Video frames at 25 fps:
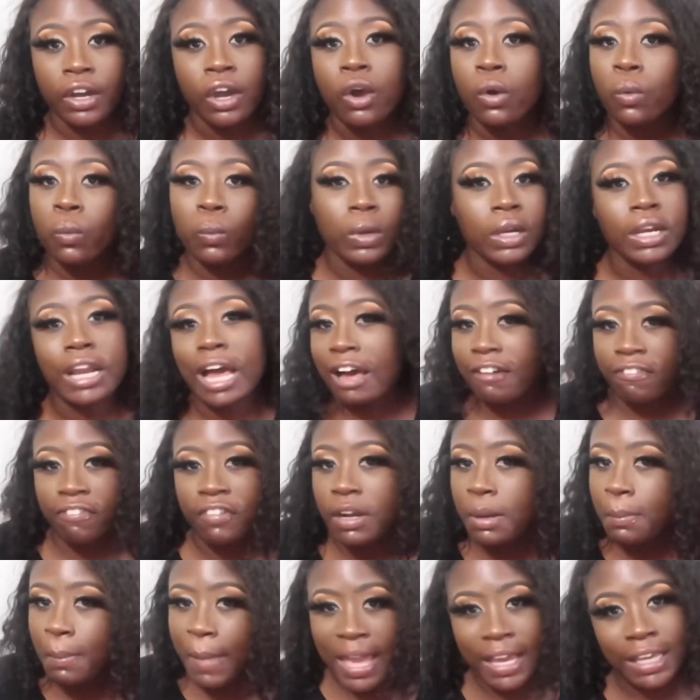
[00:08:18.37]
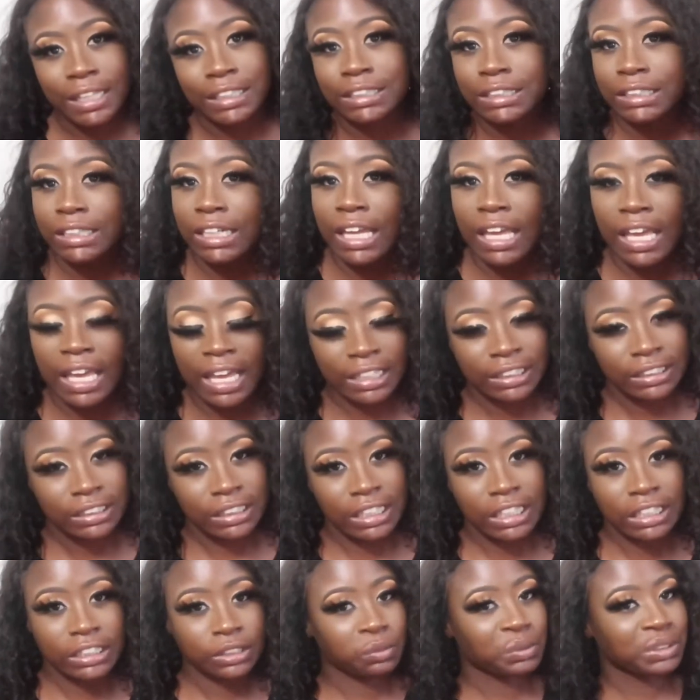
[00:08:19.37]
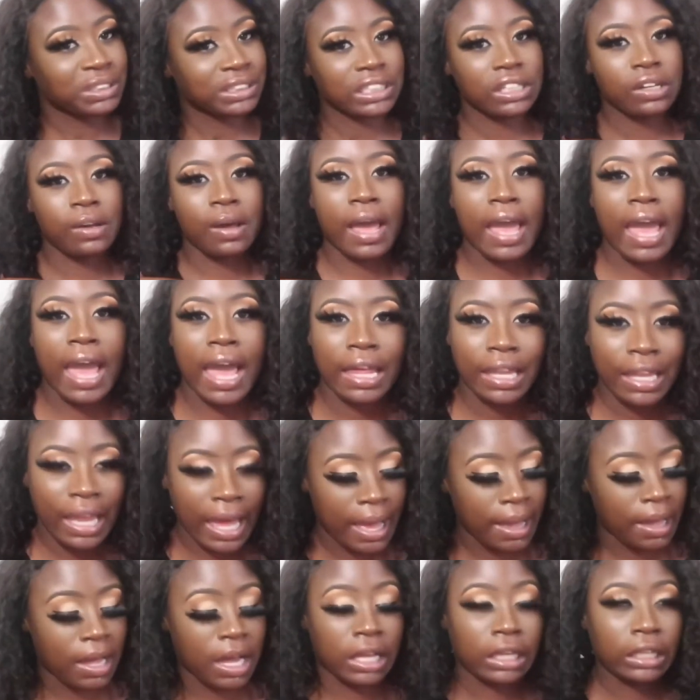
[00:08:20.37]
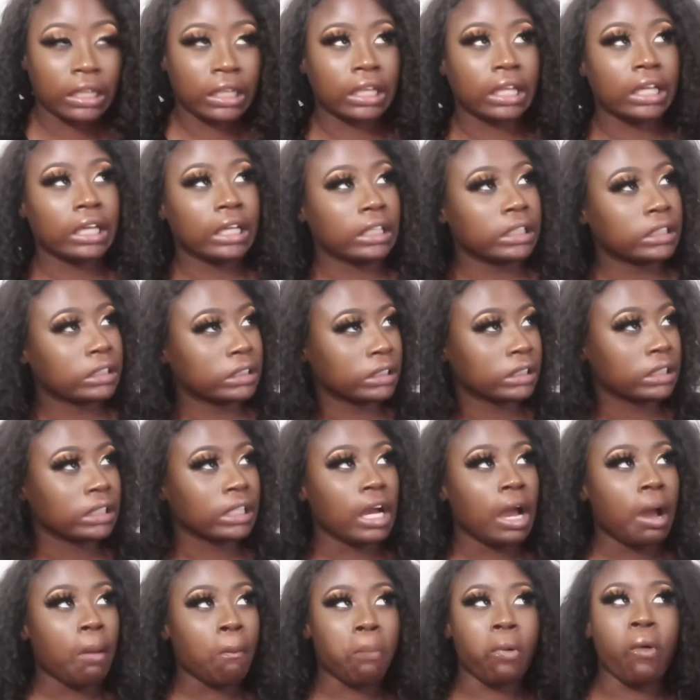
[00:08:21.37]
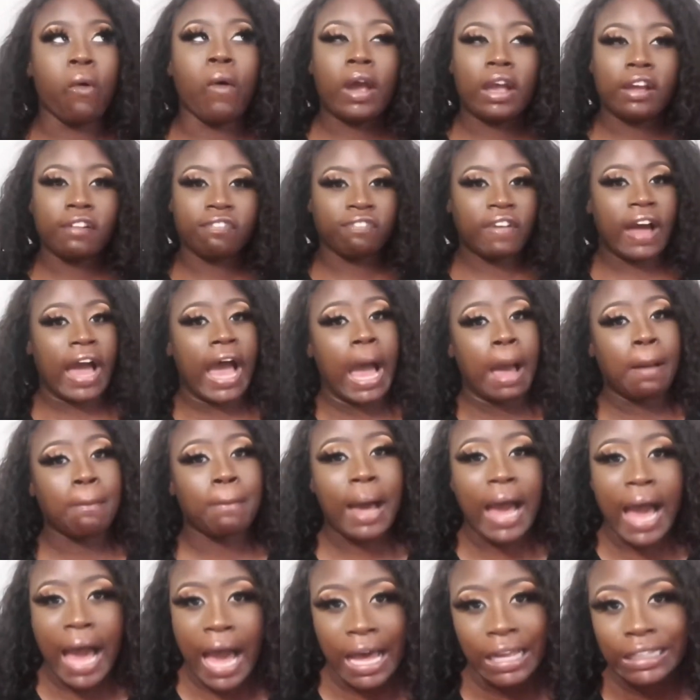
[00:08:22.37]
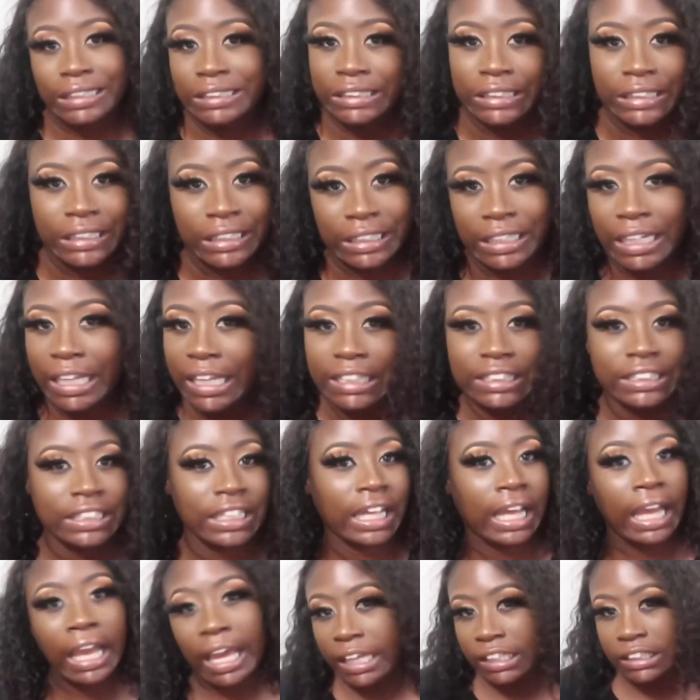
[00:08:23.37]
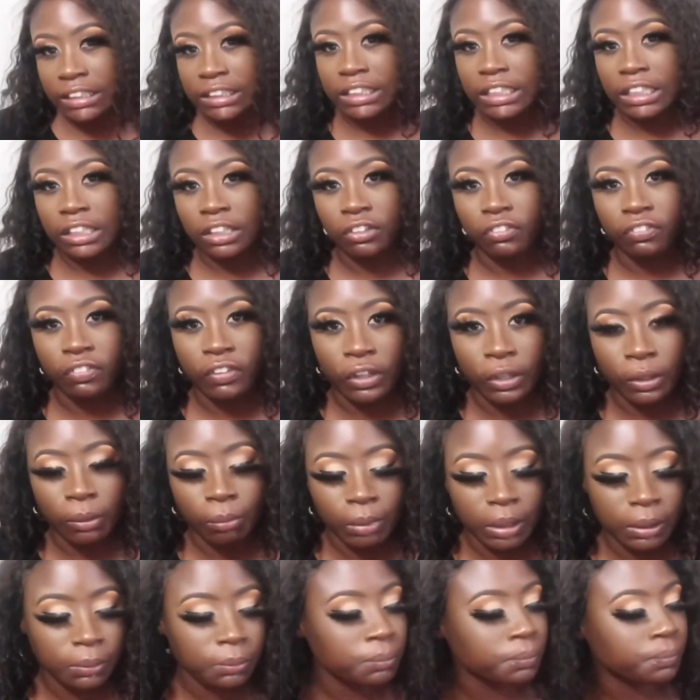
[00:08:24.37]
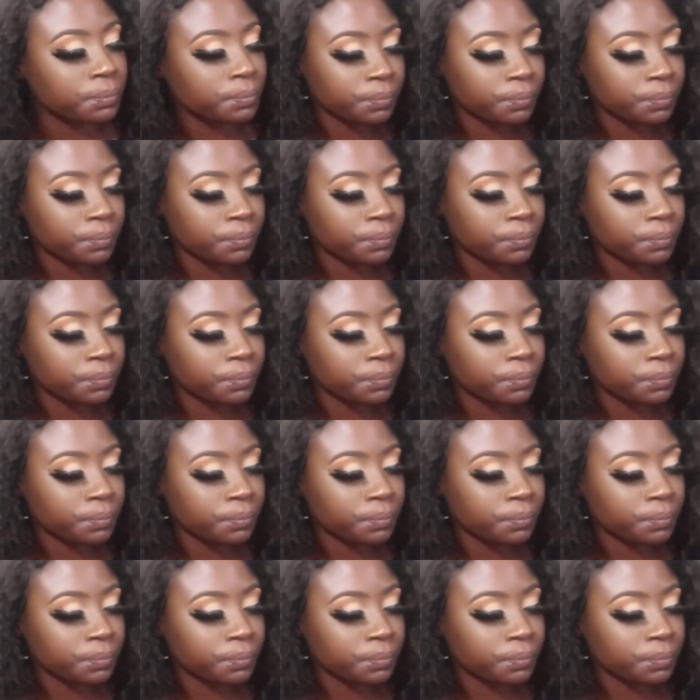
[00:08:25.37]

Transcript: we not finna make it to the exit, because we still had like at least 0.5 miles to the next exit, you feel me?